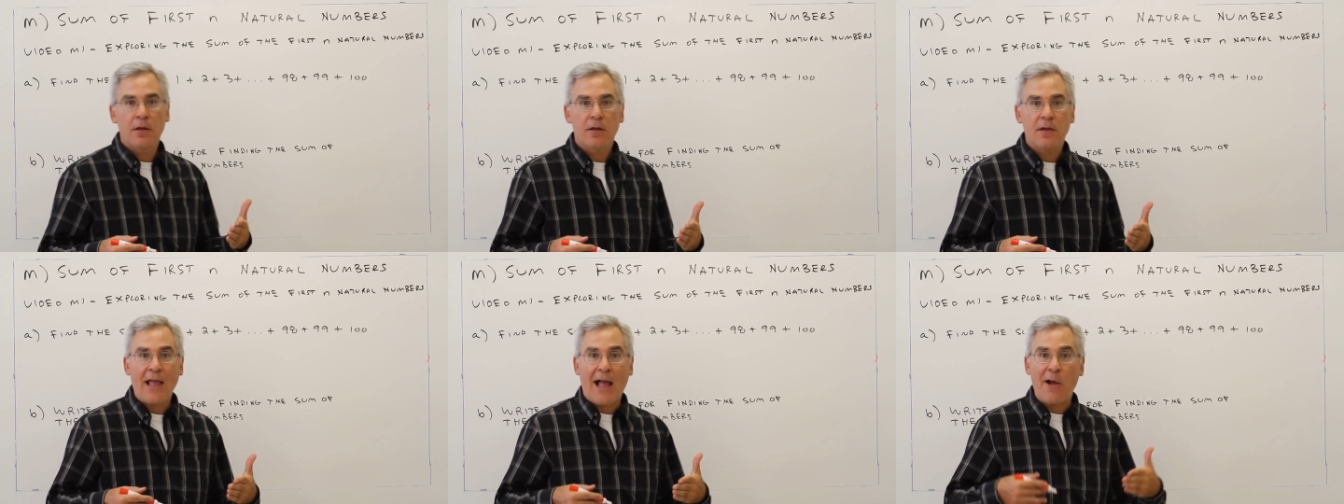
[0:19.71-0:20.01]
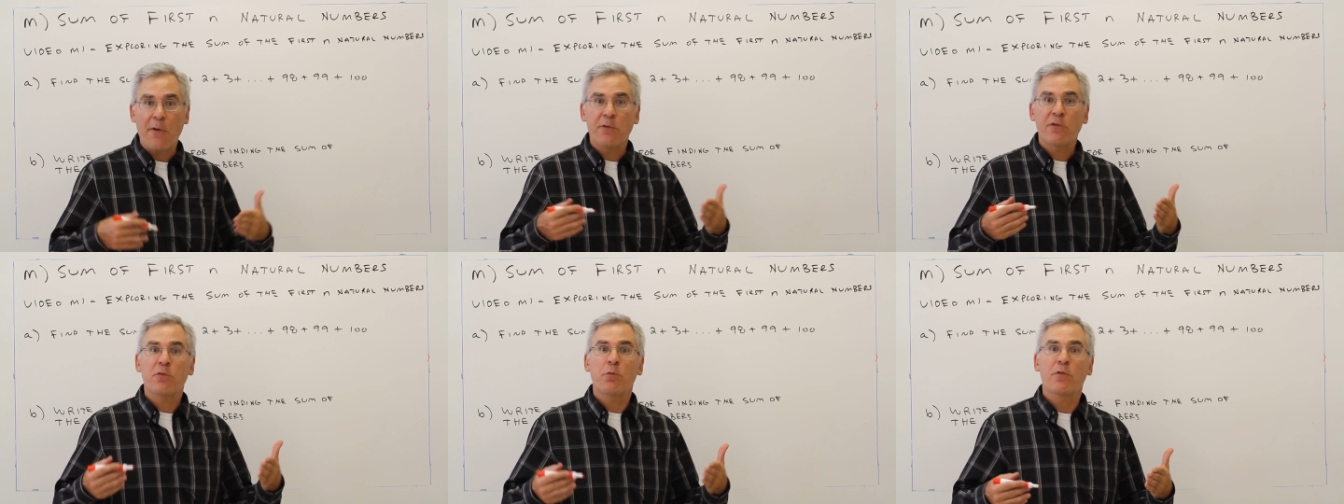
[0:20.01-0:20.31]

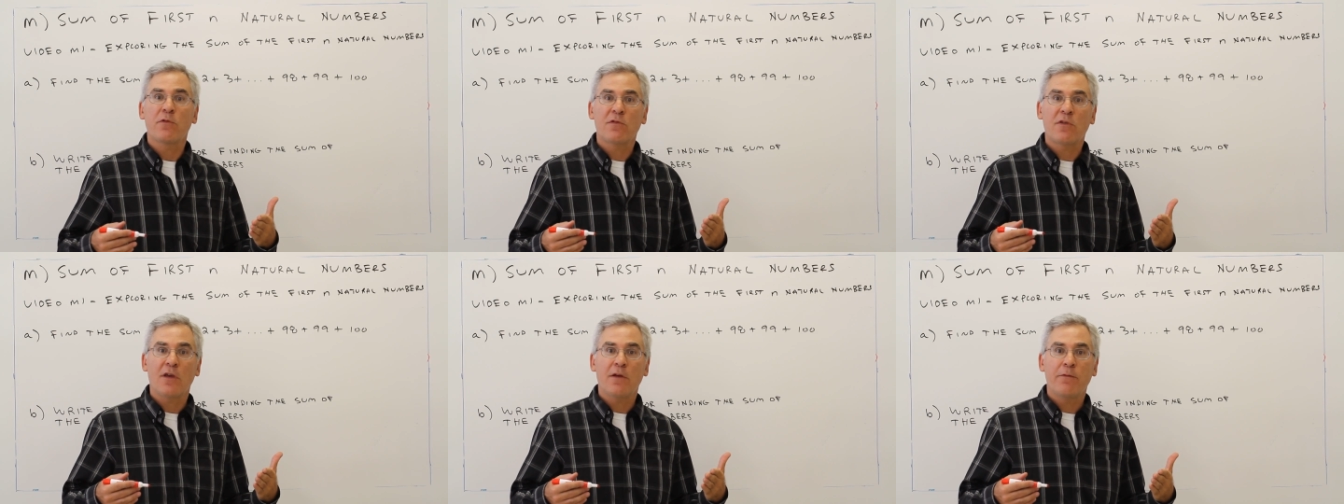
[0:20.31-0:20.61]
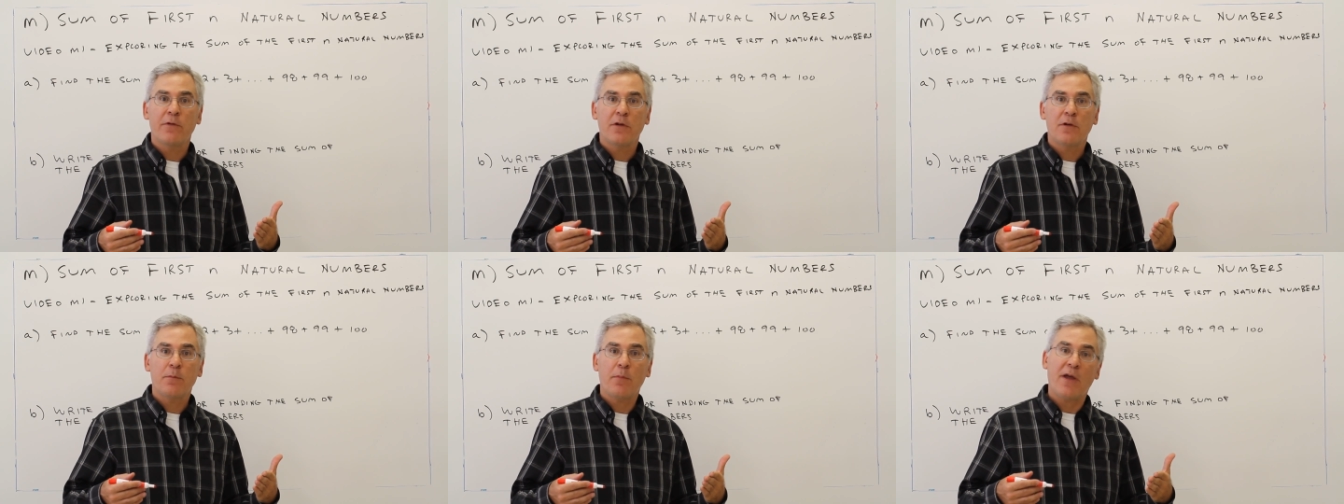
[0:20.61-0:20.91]
Gauss was
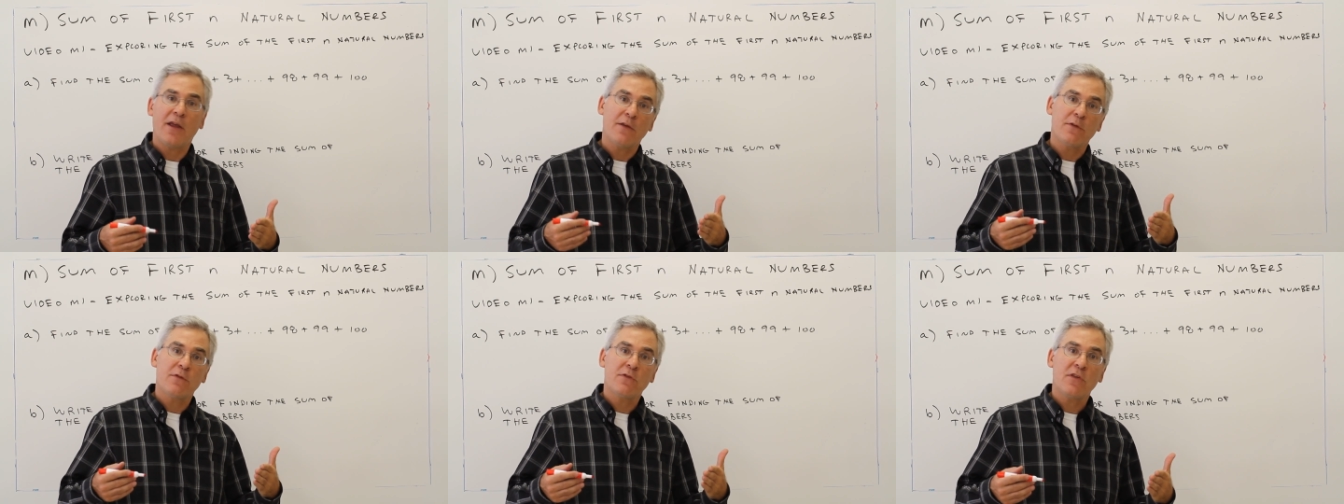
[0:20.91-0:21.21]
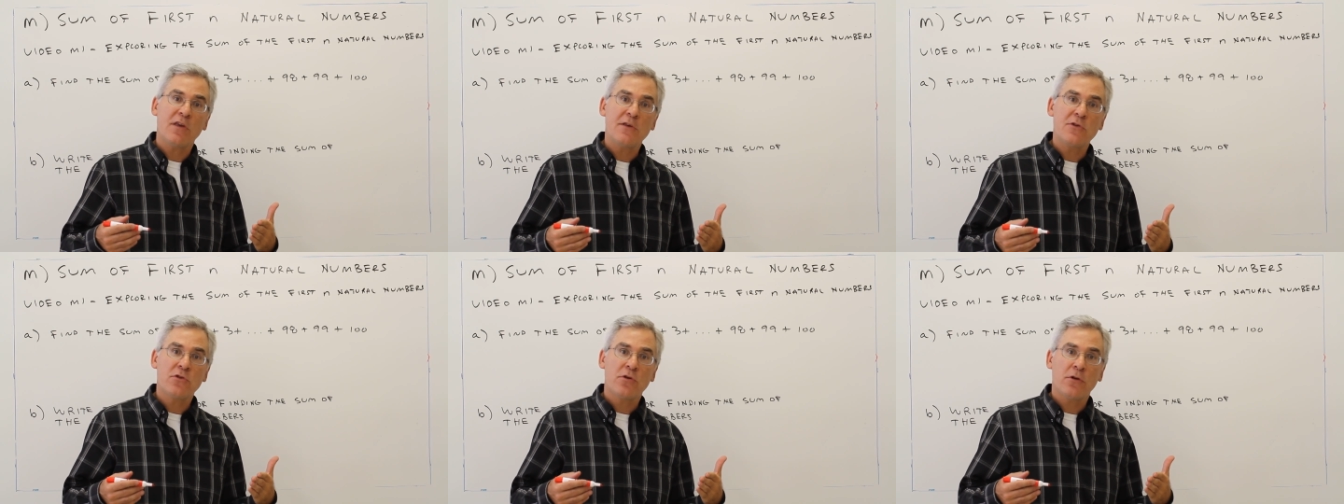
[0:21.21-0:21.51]
given by his
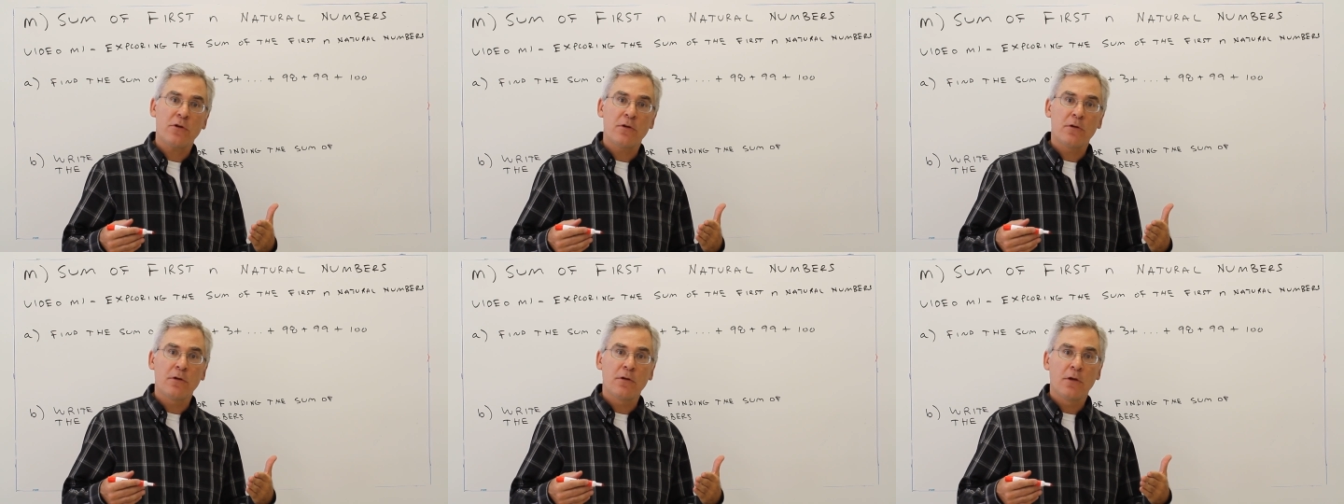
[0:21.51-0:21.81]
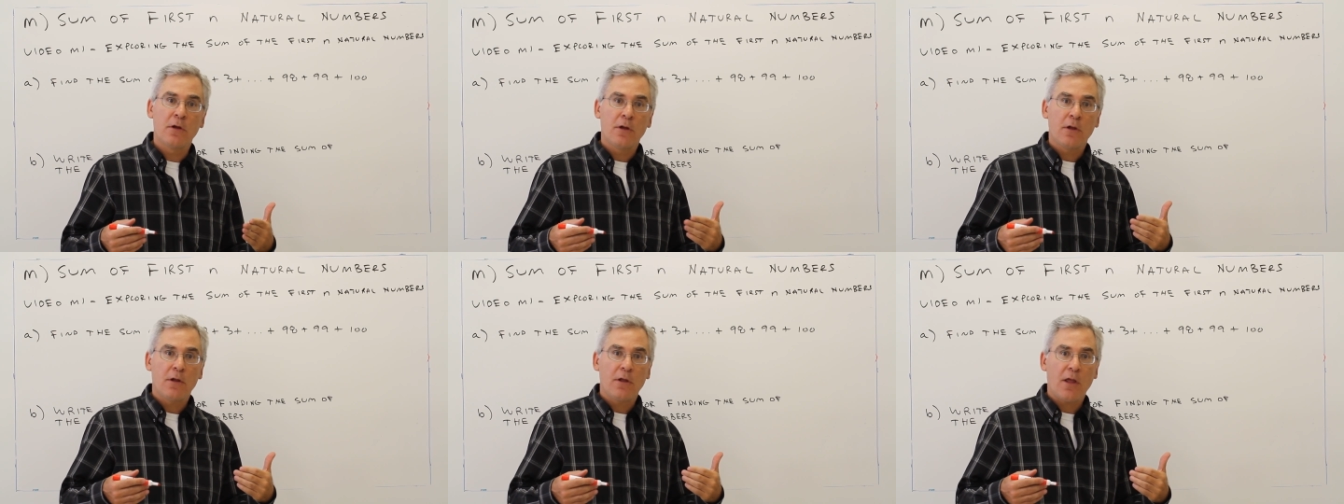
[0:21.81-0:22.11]

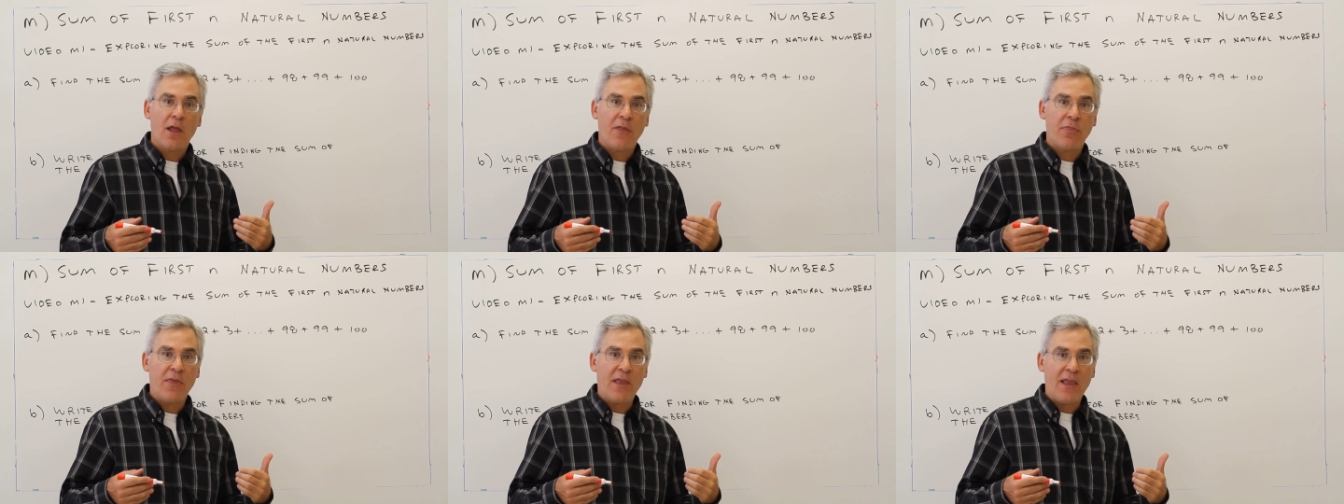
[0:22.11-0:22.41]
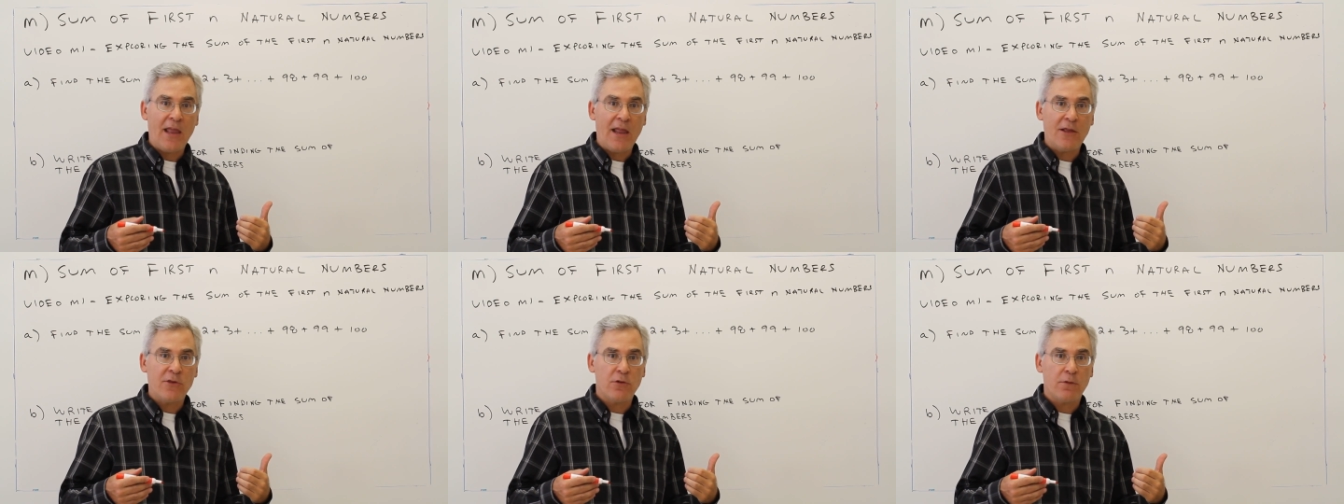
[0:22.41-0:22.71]
teacher at the
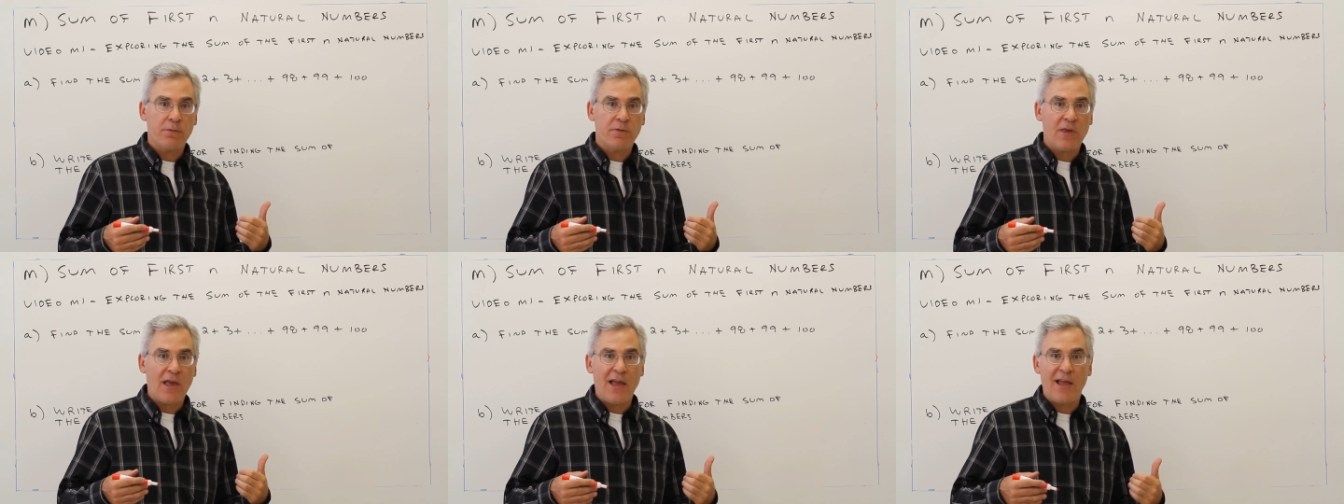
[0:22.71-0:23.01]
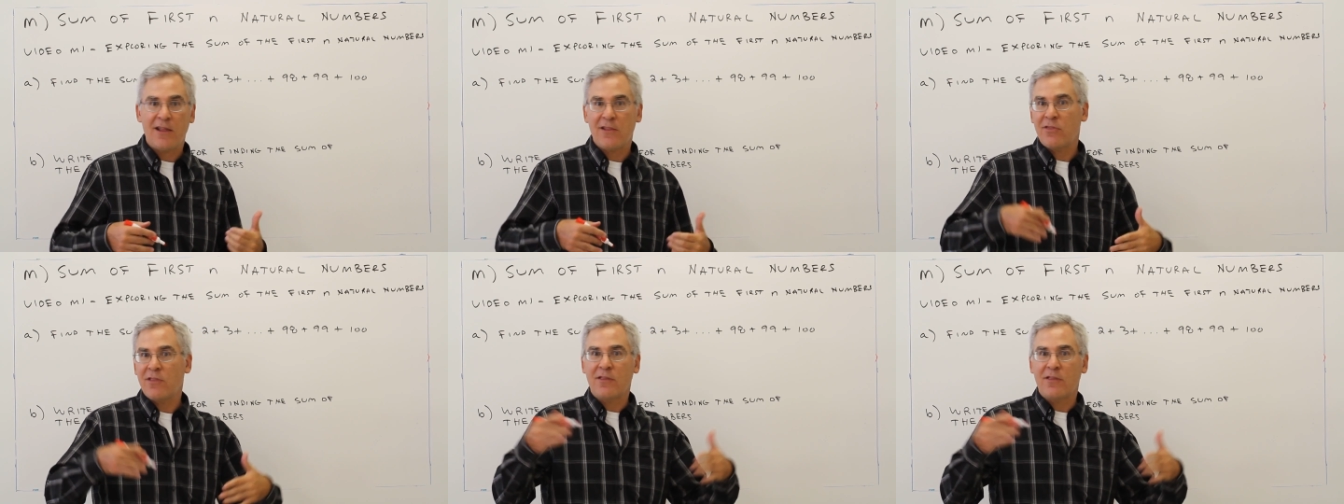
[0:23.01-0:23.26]
age of 10.